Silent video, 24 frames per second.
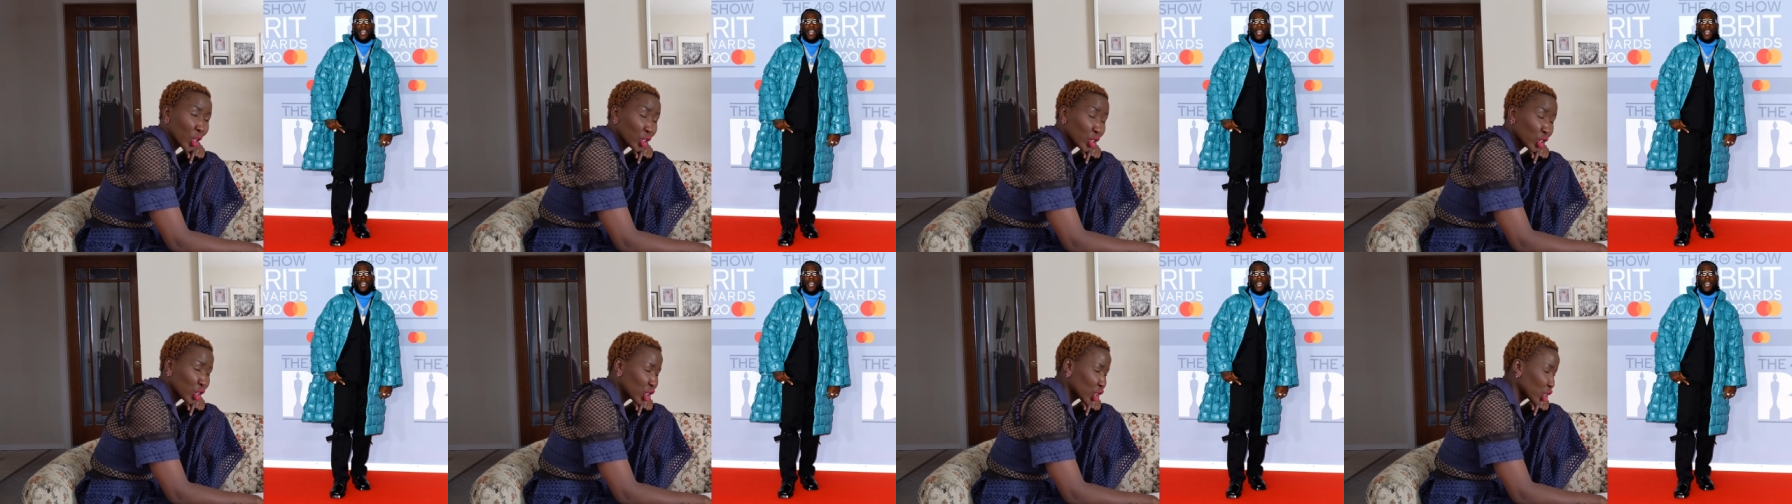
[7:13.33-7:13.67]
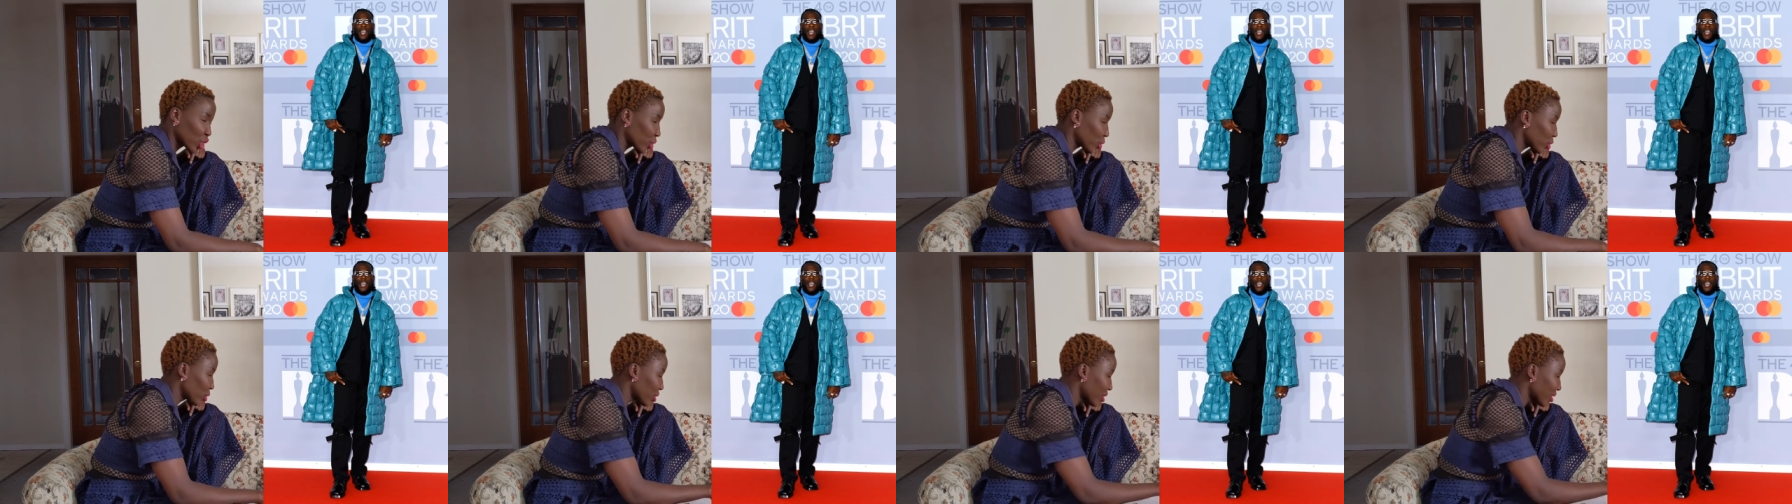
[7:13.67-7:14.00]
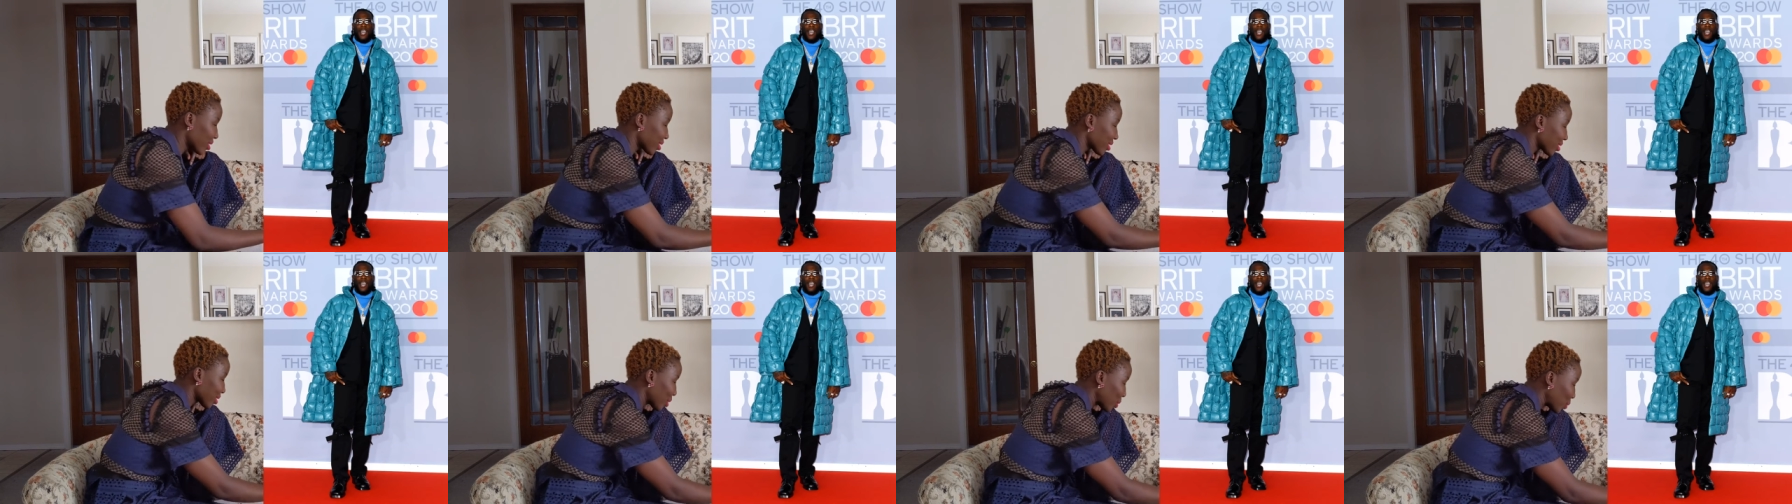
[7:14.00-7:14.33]

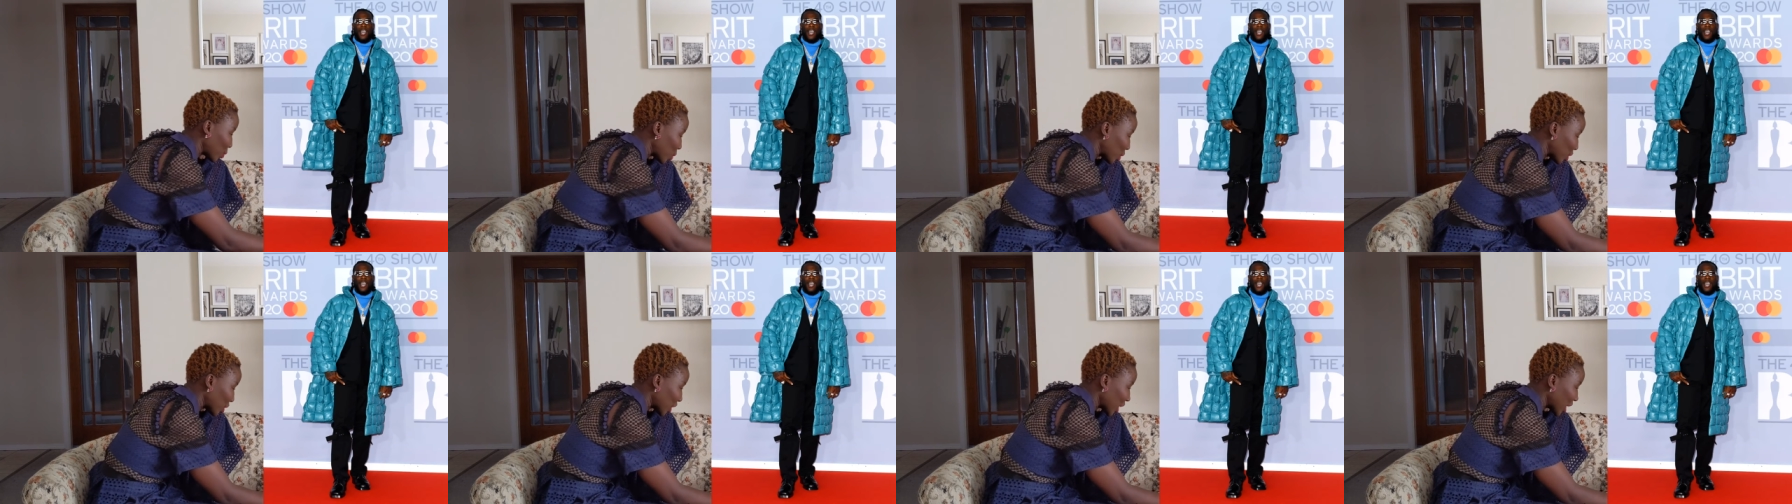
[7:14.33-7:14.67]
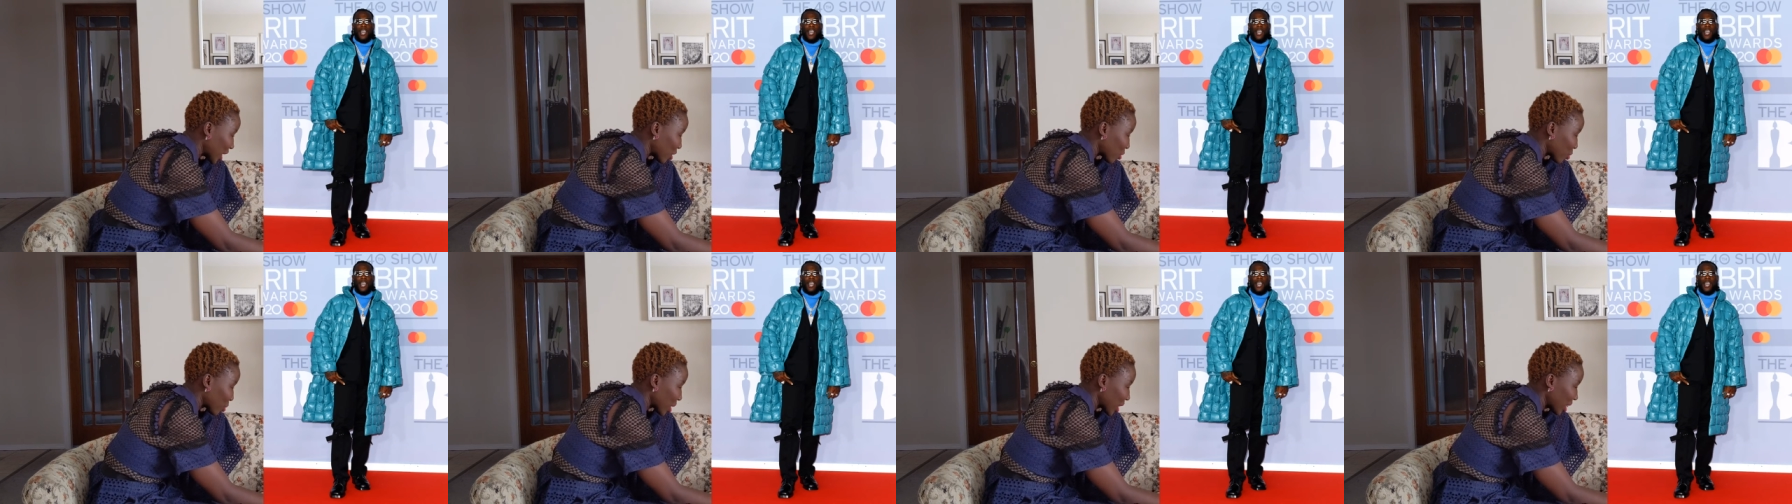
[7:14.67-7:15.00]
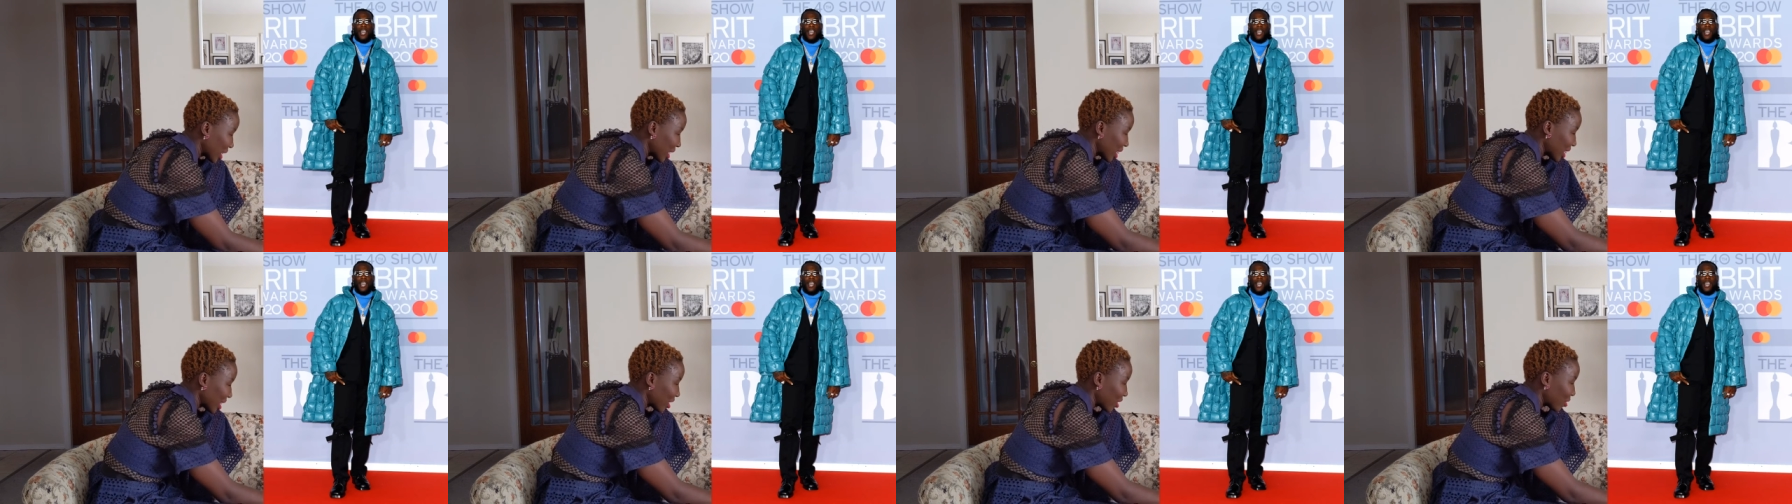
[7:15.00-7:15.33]
shoes, which I
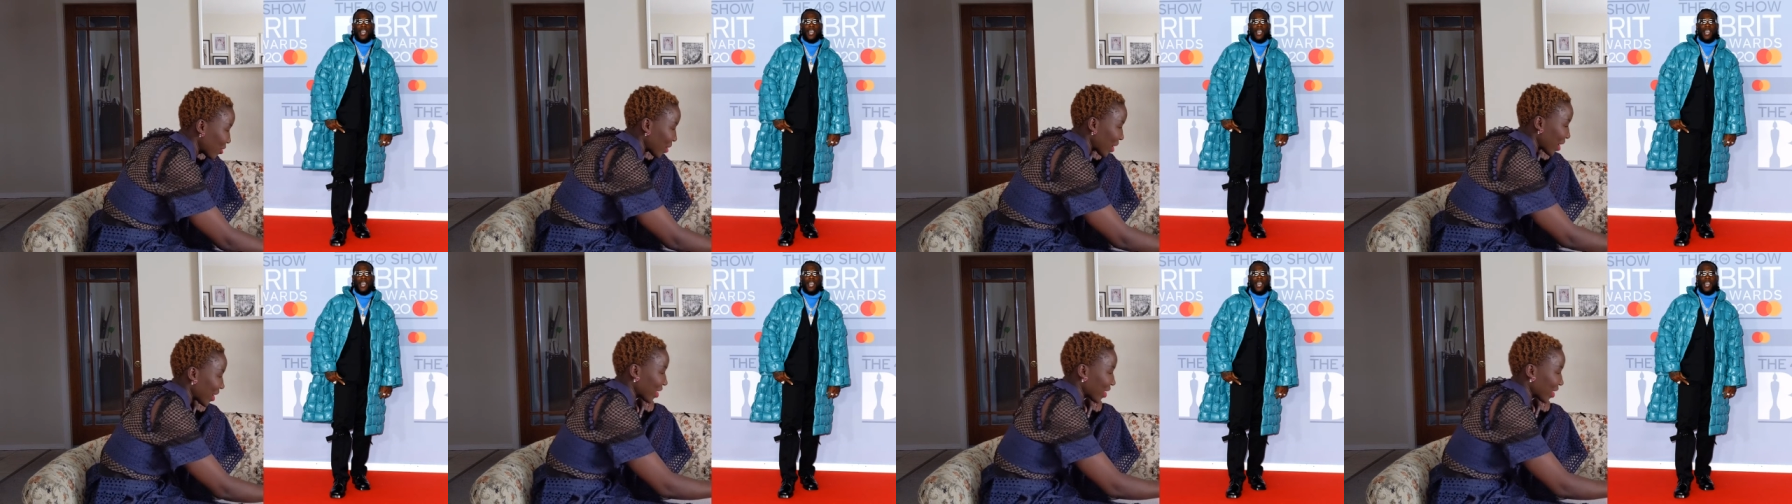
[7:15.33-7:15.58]
really love.